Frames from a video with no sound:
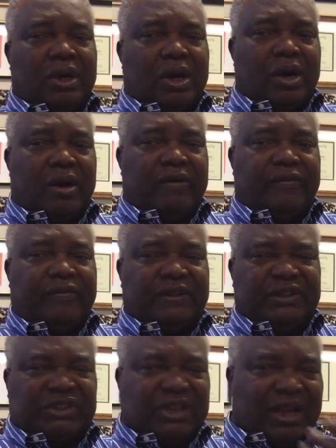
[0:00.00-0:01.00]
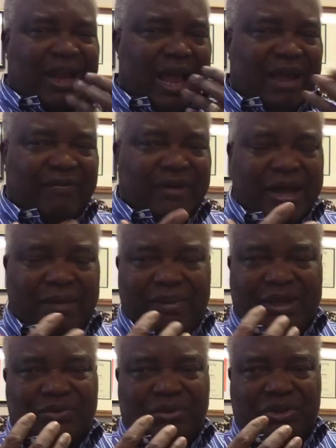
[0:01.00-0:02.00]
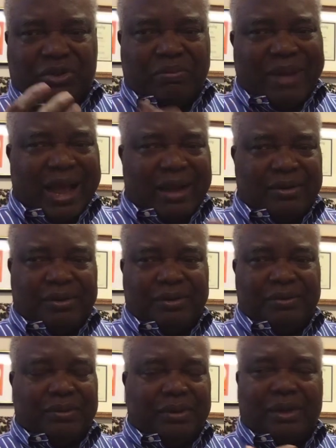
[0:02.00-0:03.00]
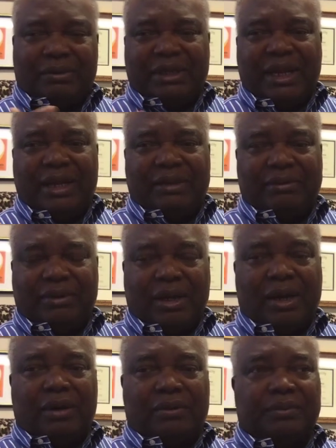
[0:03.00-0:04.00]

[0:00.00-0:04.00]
of his saliva mixed with tobacco all day long,